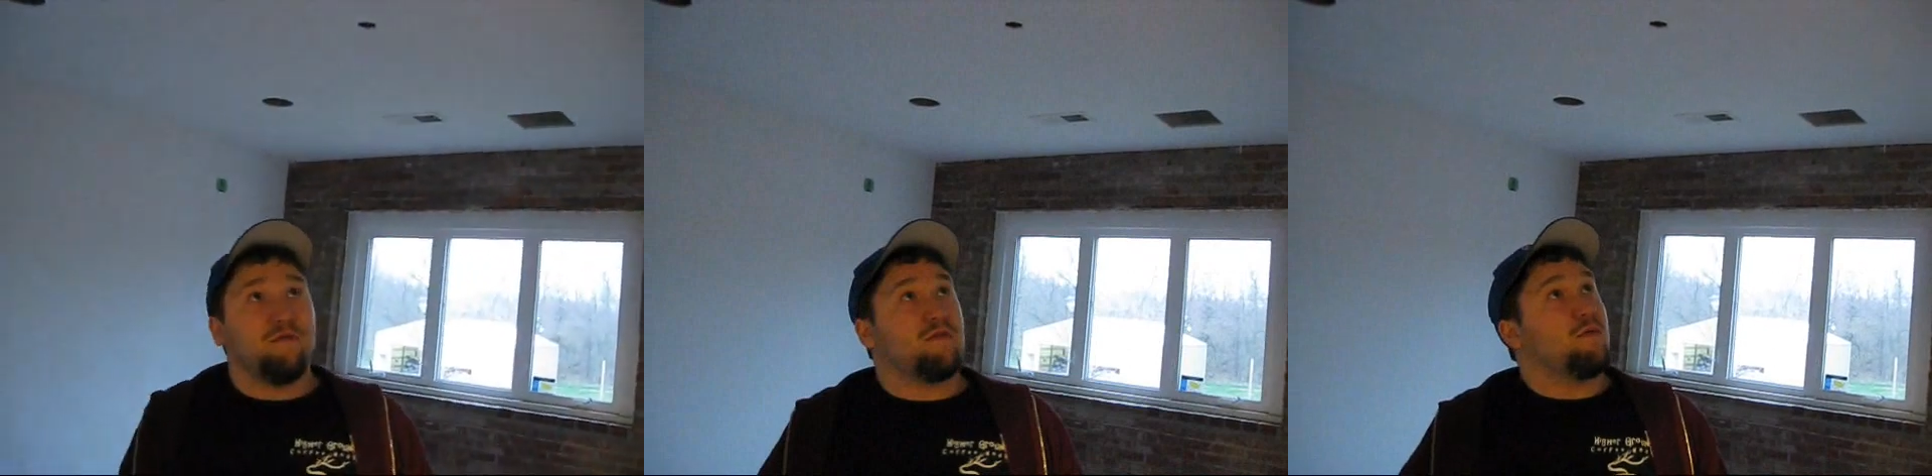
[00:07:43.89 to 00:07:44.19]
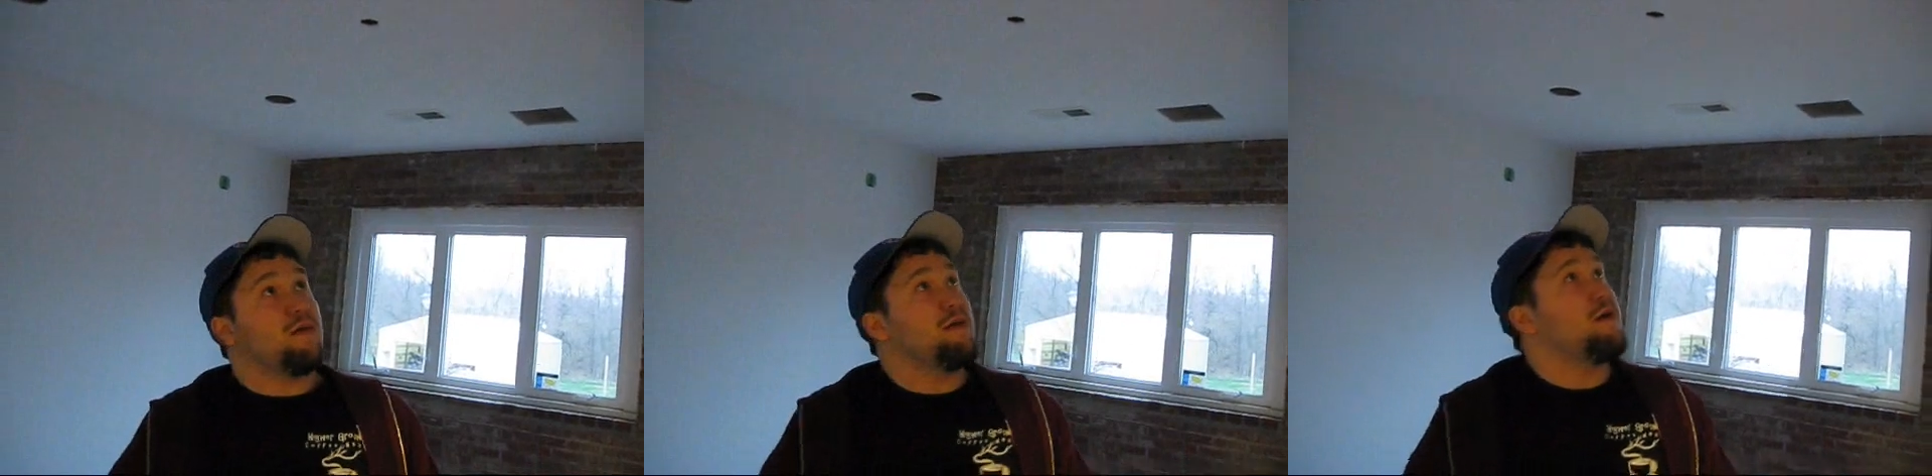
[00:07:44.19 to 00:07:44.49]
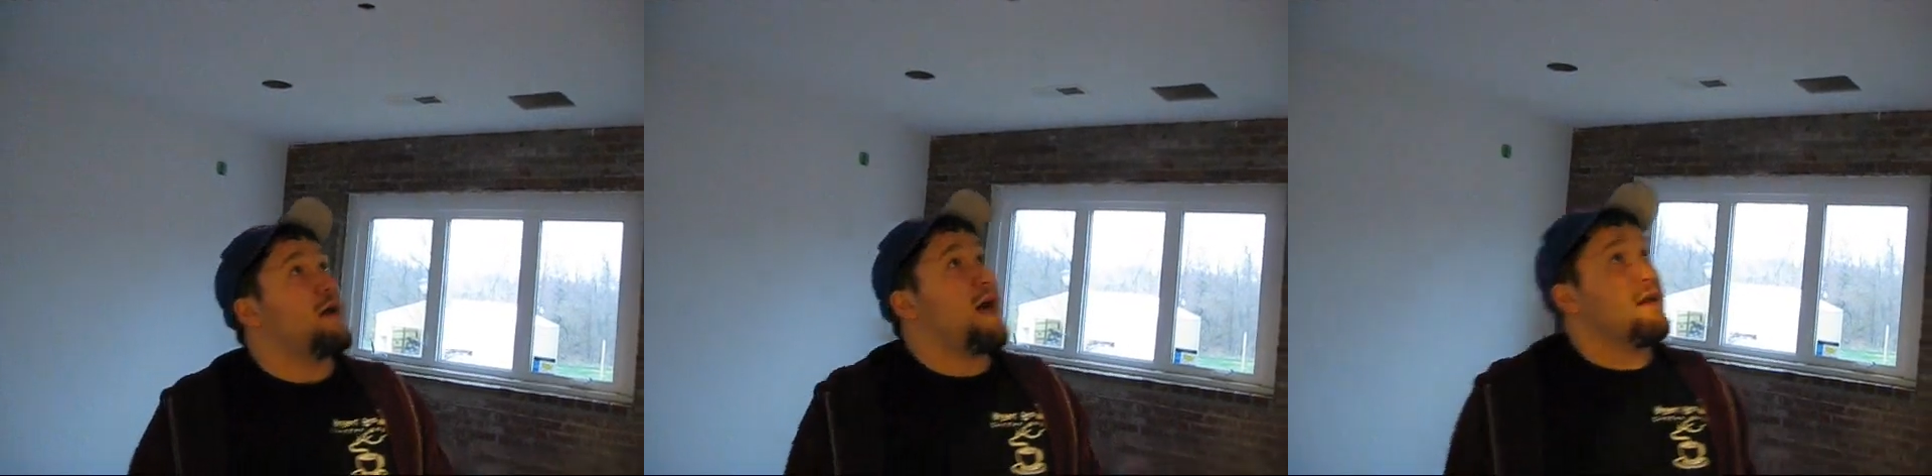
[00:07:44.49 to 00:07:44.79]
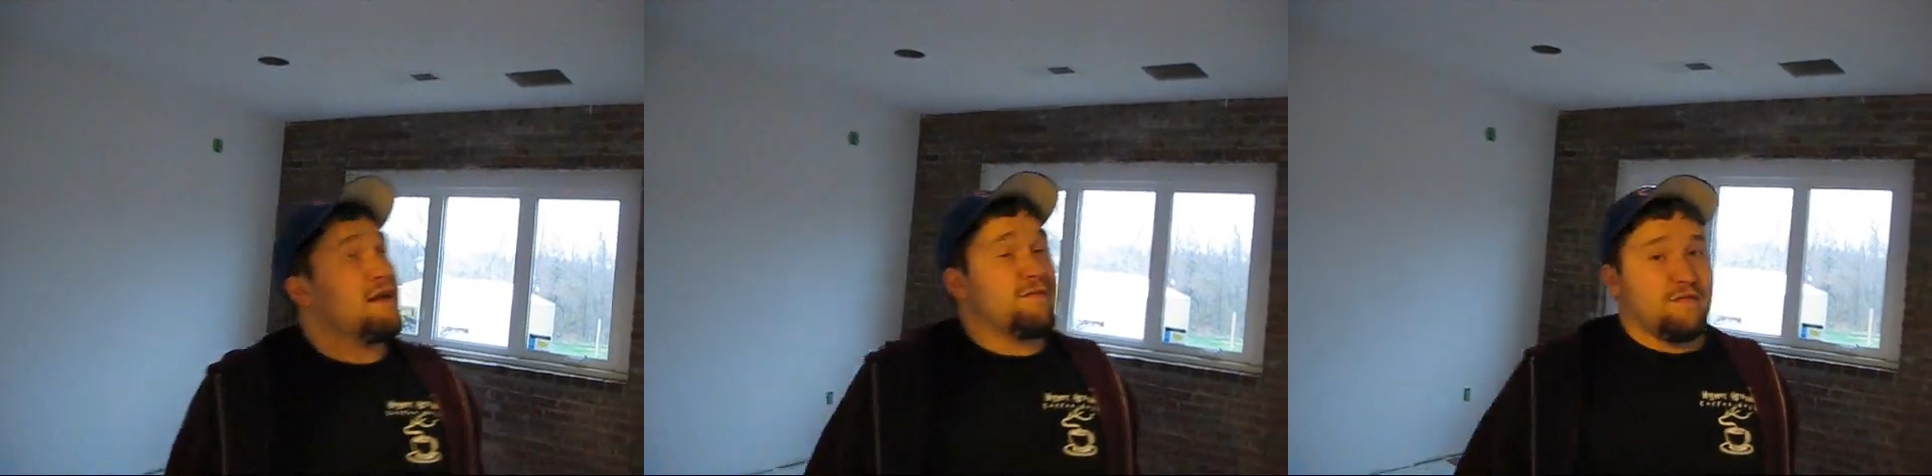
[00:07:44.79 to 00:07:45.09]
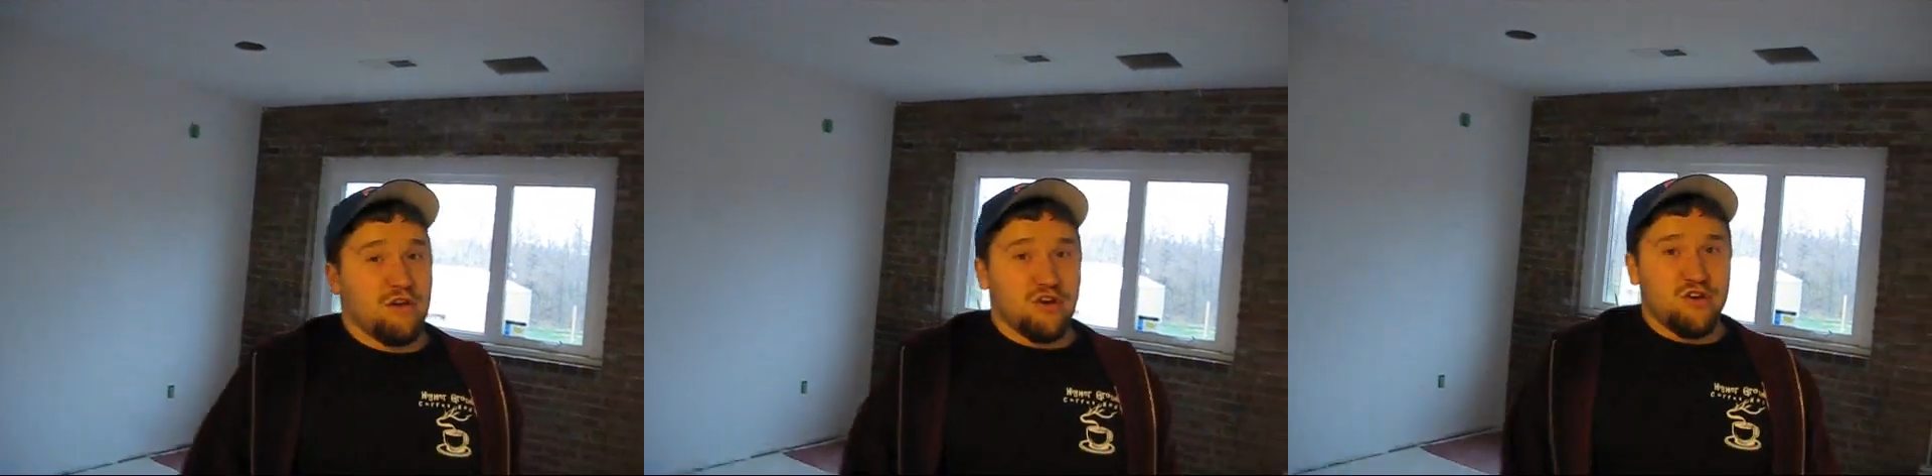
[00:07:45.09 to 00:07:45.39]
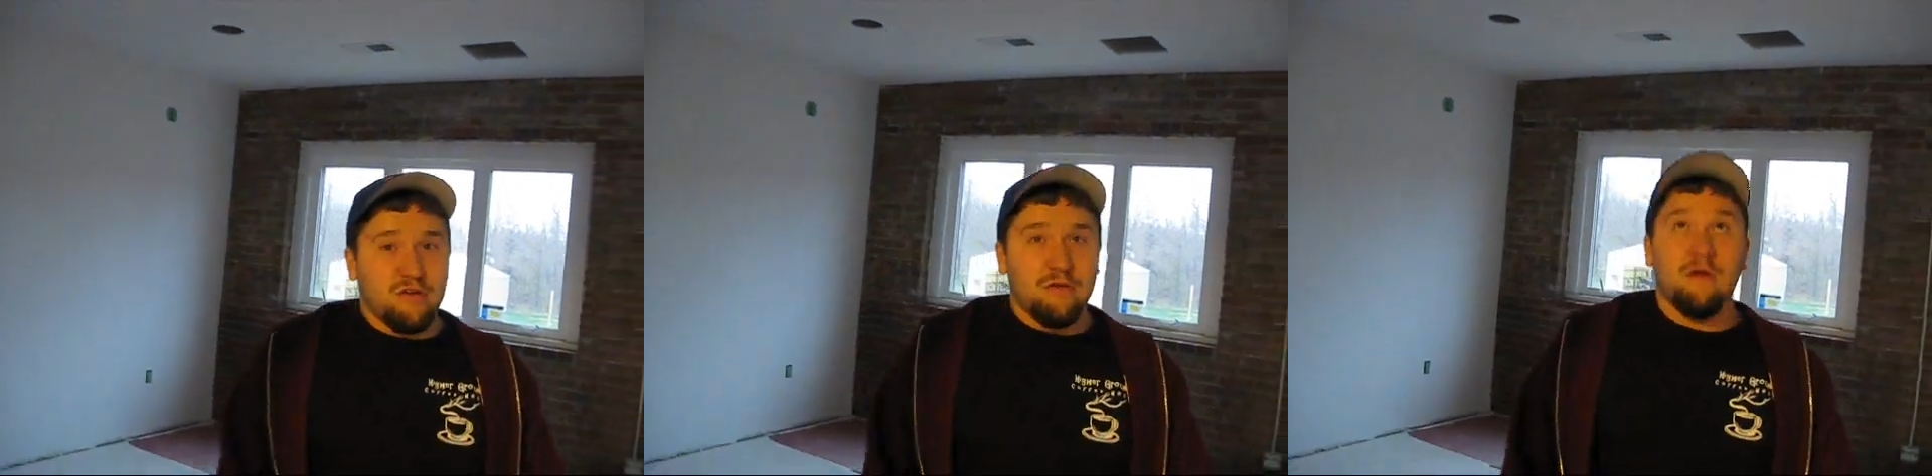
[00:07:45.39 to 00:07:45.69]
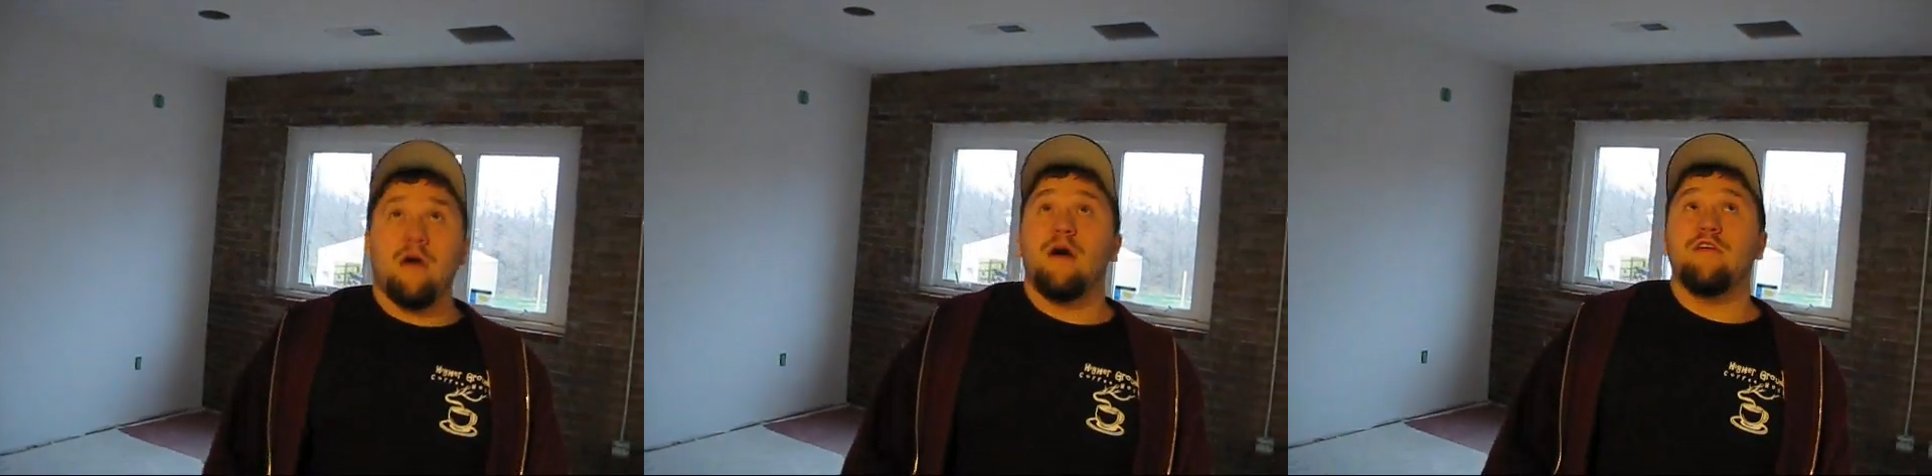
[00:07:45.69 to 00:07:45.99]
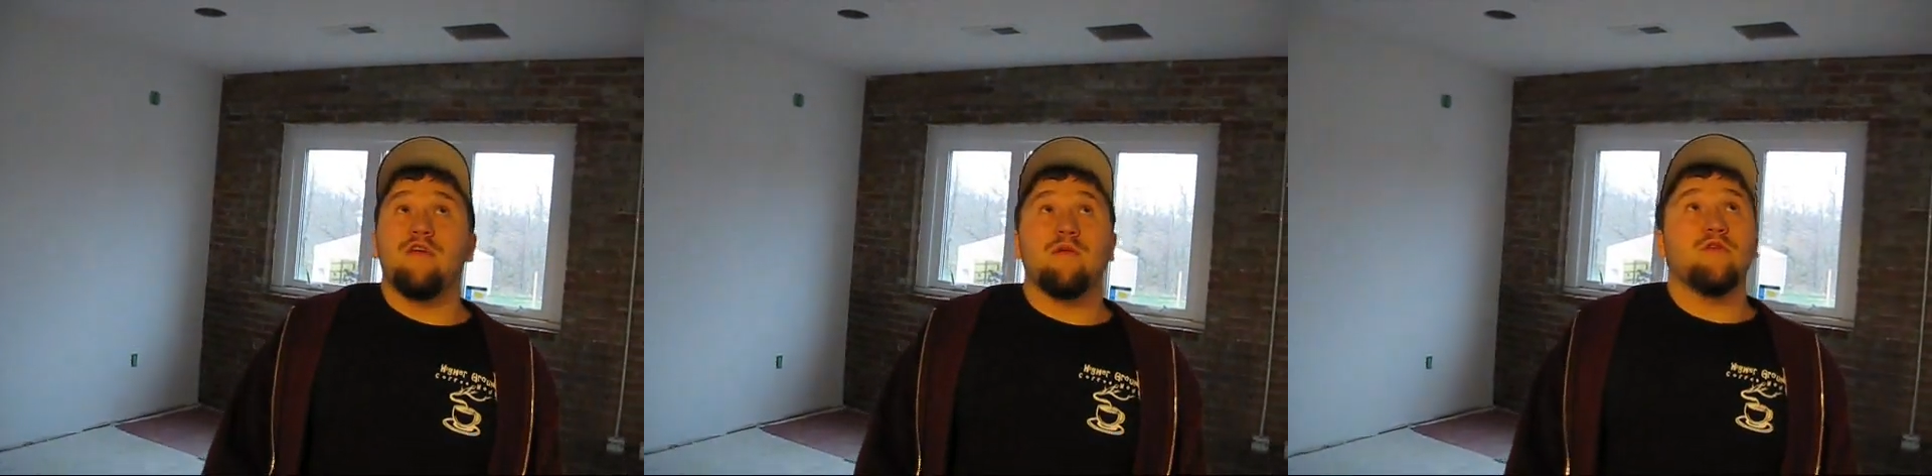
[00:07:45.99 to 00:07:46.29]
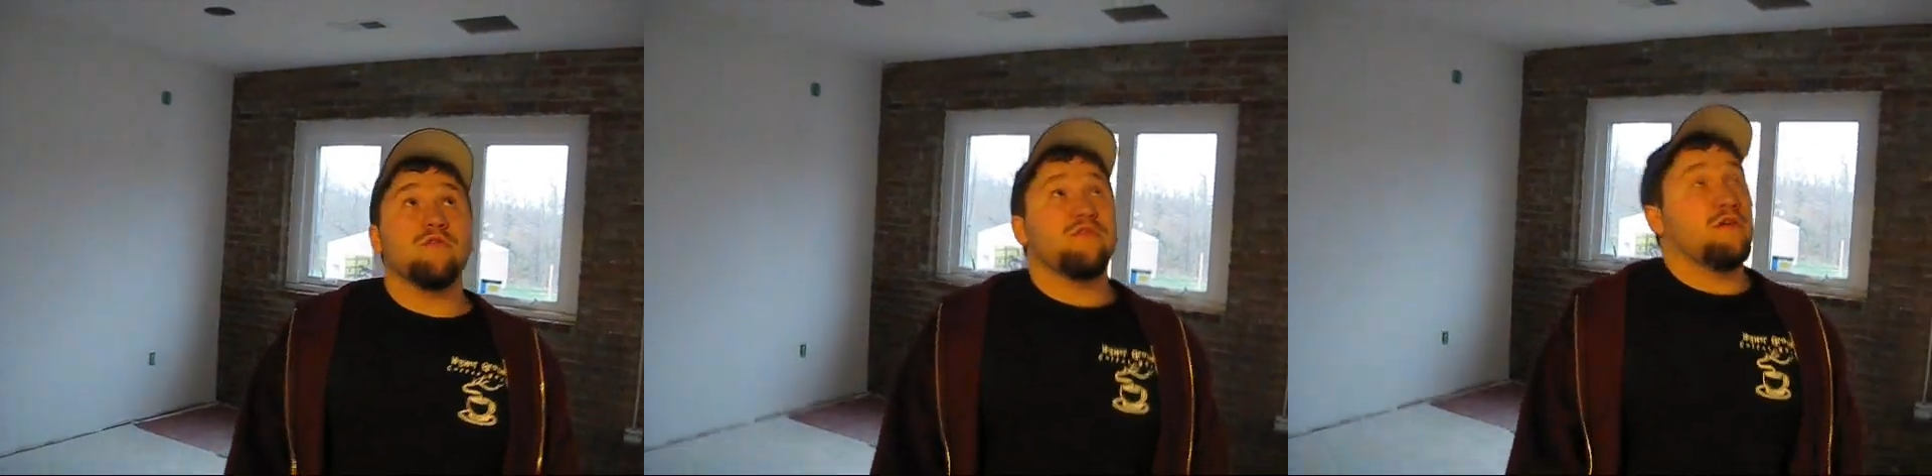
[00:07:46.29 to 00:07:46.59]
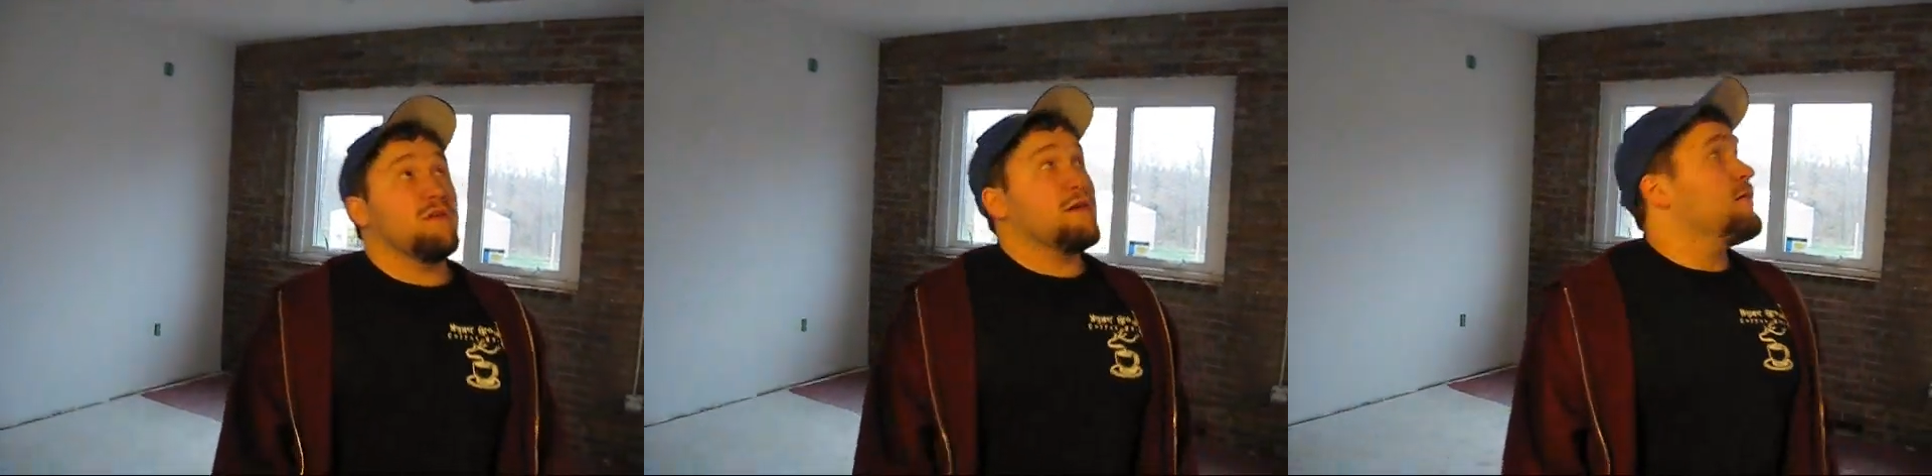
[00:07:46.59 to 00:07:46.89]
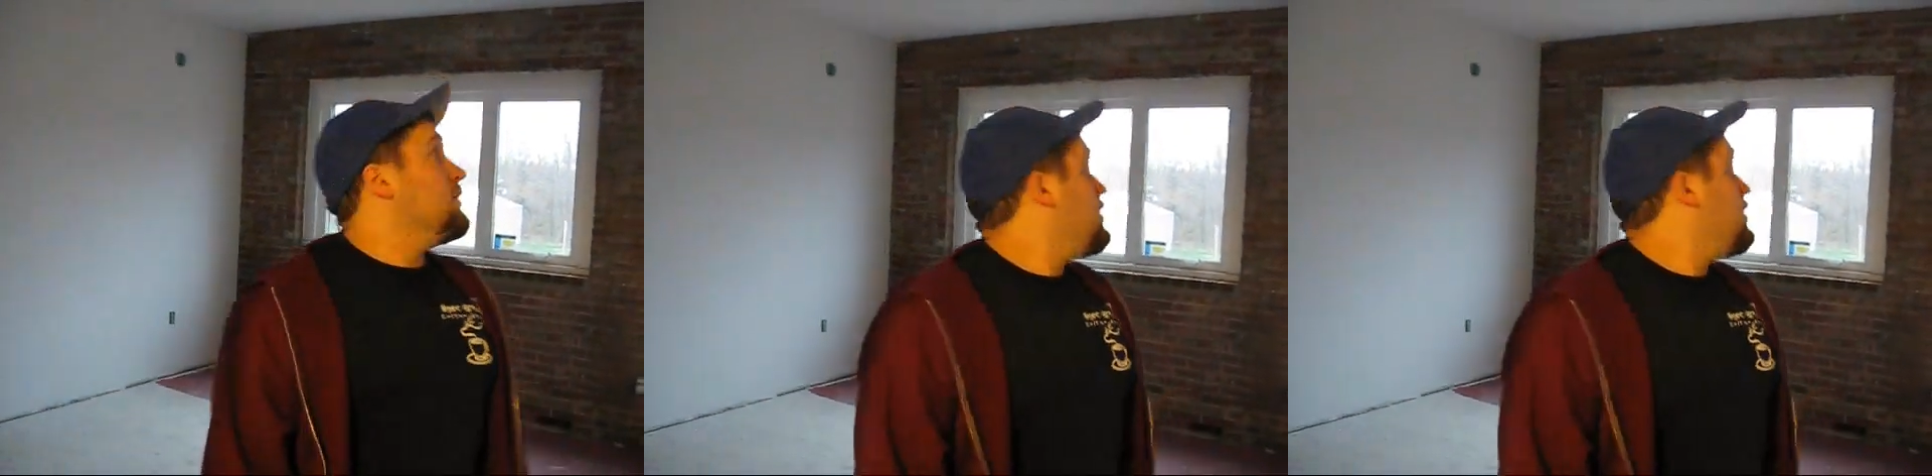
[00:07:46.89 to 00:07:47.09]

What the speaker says: So we added a finished drywall and ceiling.